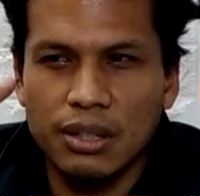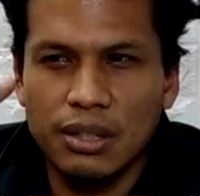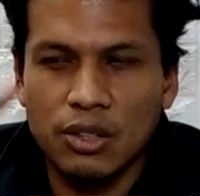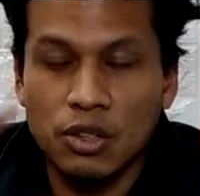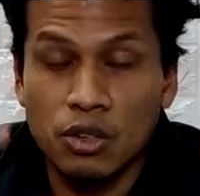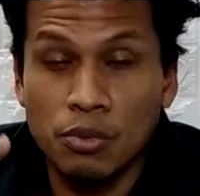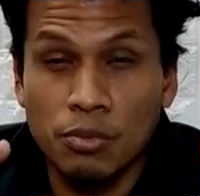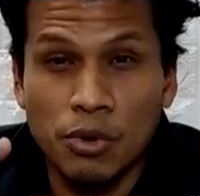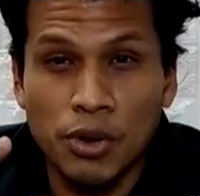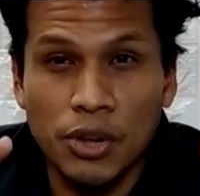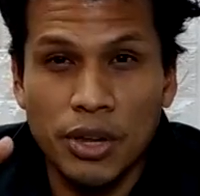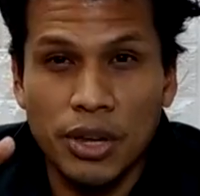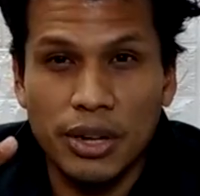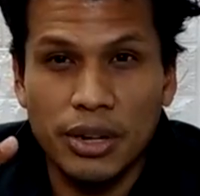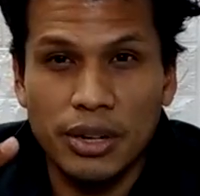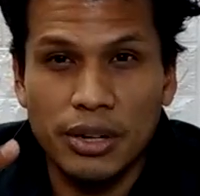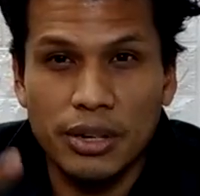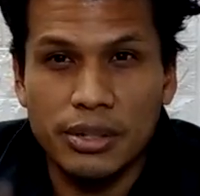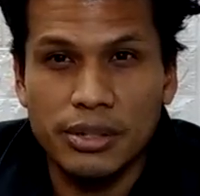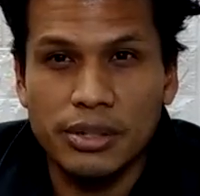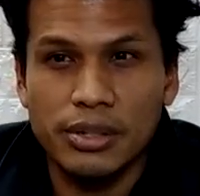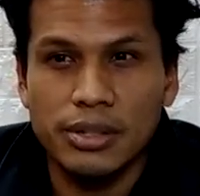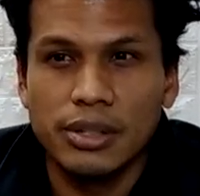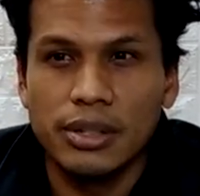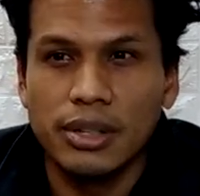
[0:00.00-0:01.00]
2 more
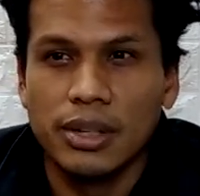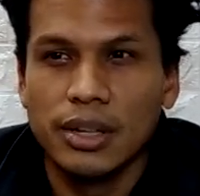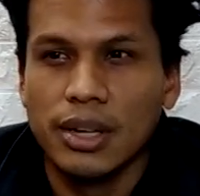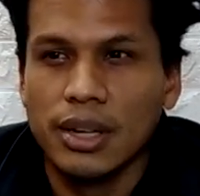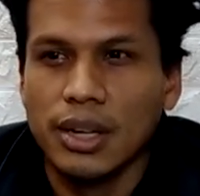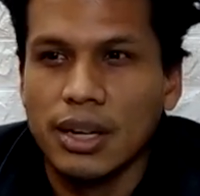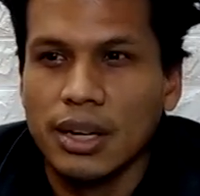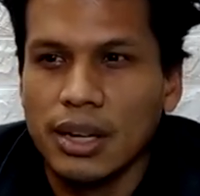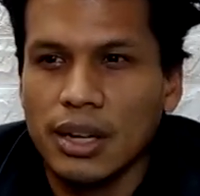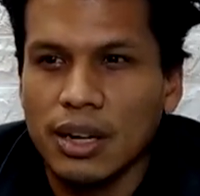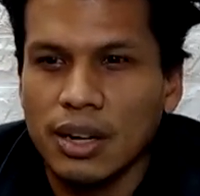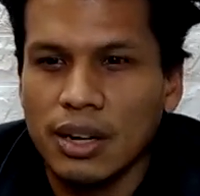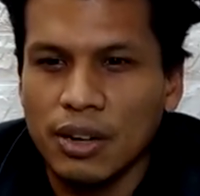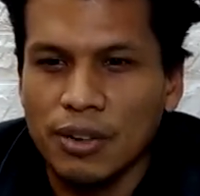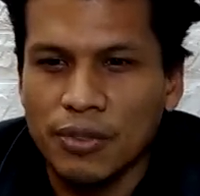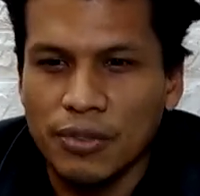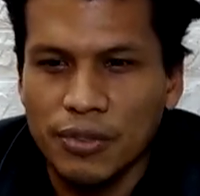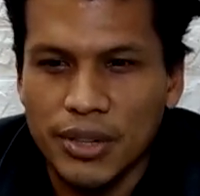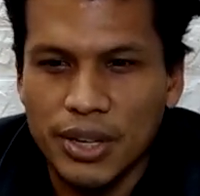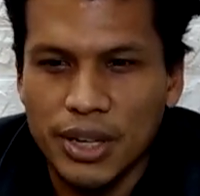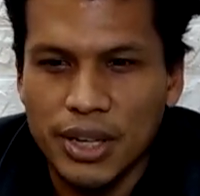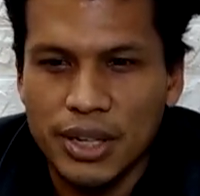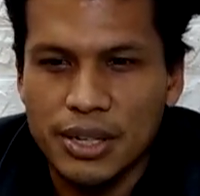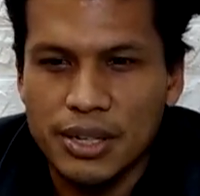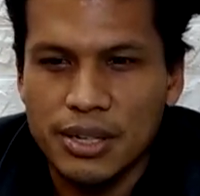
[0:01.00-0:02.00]
years of
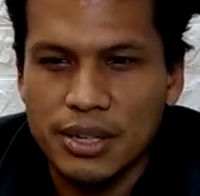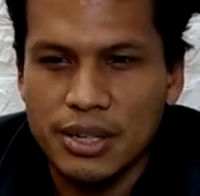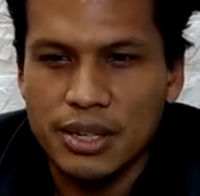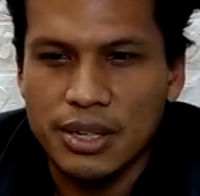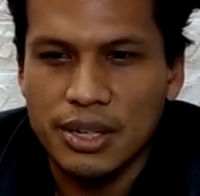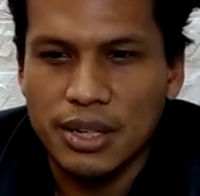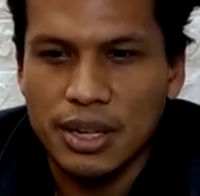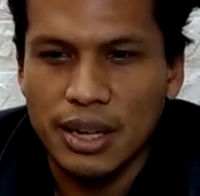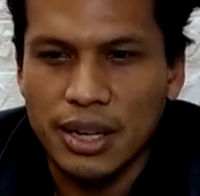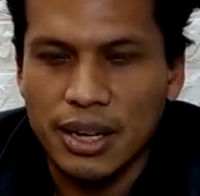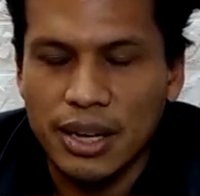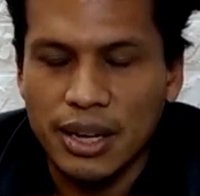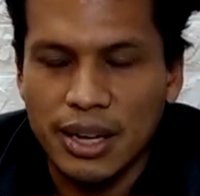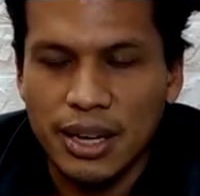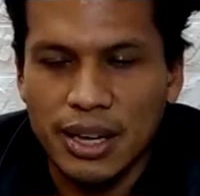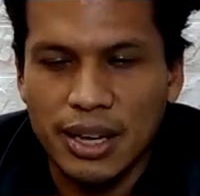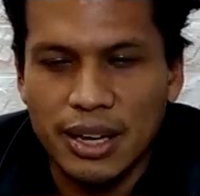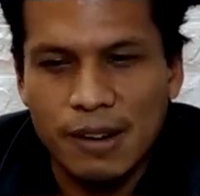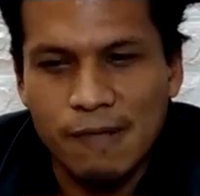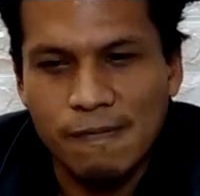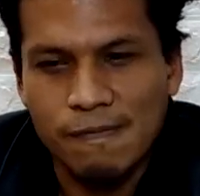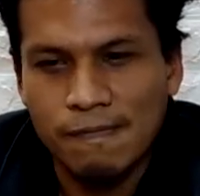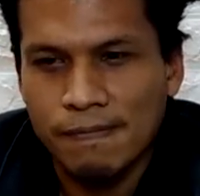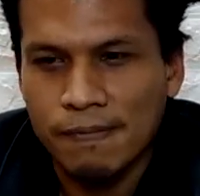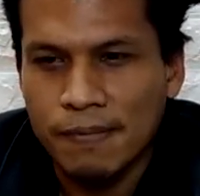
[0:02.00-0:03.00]
this,
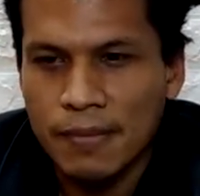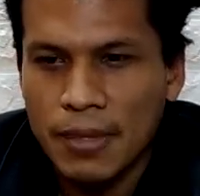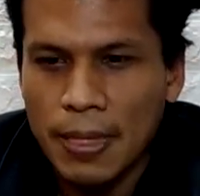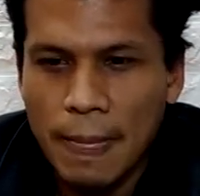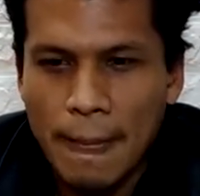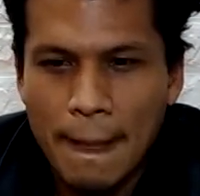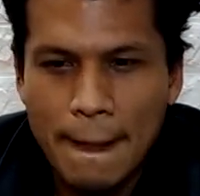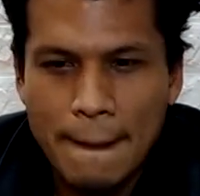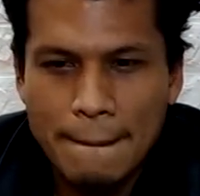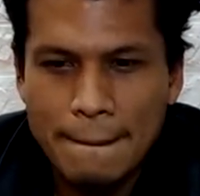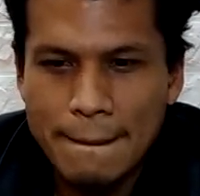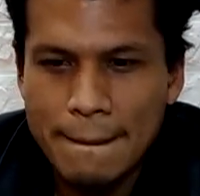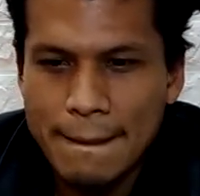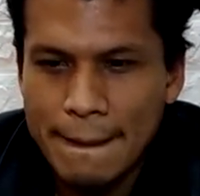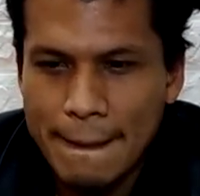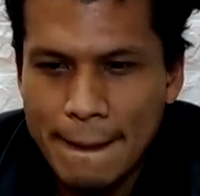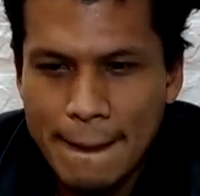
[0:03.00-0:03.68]
and